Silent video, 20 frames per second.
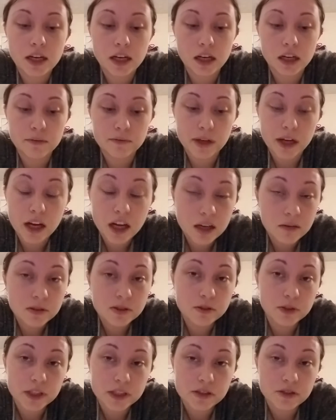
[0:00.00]

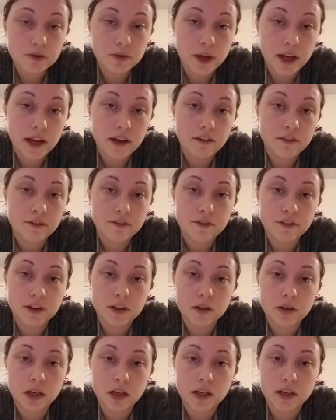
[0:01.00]
I'm going to have
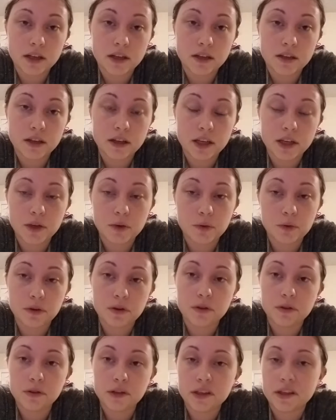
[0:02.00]
an egg
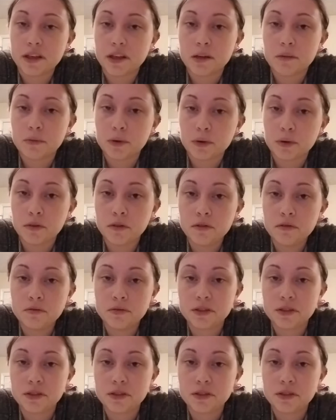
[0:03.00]
roll in a bowl,